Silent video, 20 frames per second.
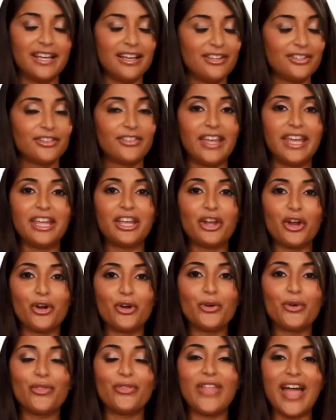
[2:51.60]
So there you
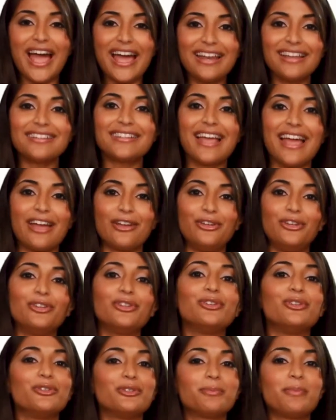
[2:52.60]
go. That is how you
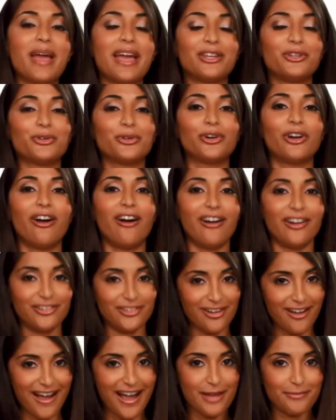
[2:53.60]
use Pandora on
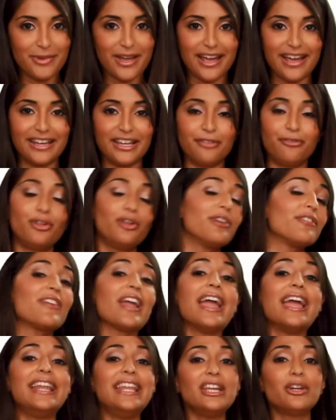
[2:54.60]
your iPad. If you have
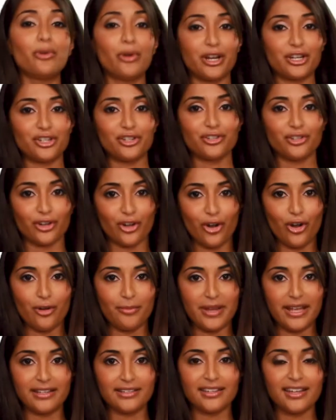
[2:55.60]
any questions or
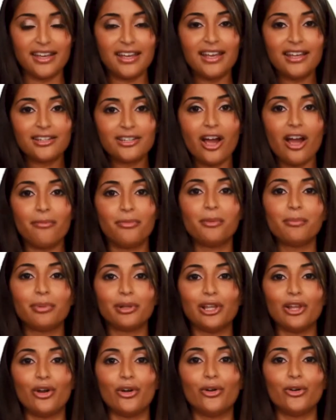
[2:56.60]
comments, type them
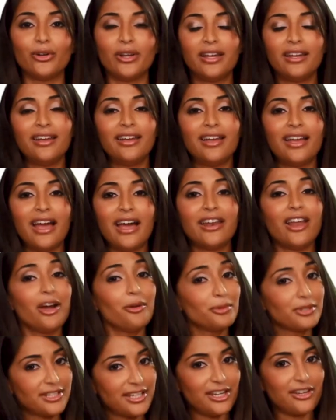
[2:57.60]
below. And I
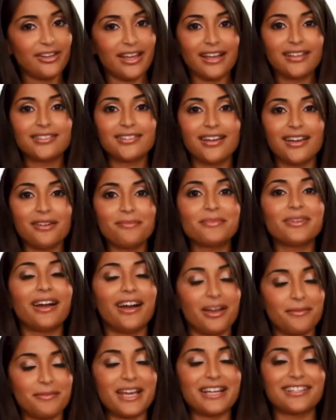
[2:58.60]
will see you next time.
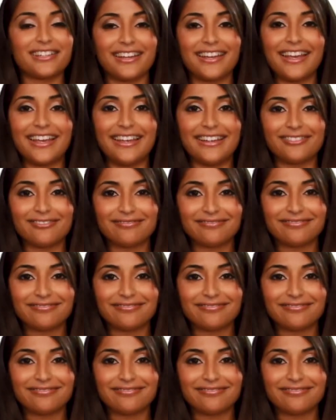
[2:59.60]
I'm Asha Kay.